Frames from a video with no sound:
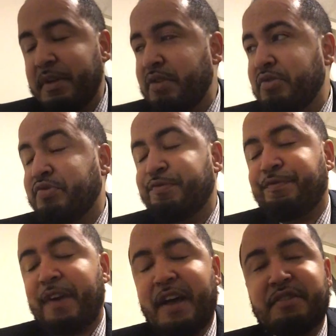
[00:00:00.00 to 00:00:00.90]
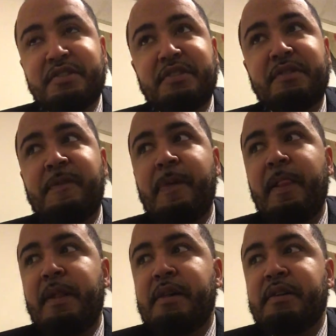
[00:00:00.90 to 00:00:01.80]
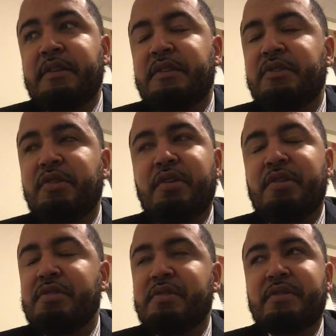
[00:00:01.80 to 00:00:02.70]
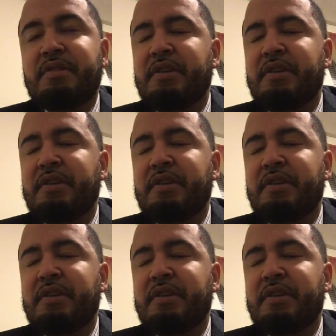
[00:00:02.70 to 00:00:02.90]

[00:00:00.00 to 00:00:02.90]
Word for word: míos no son fáciles. Yo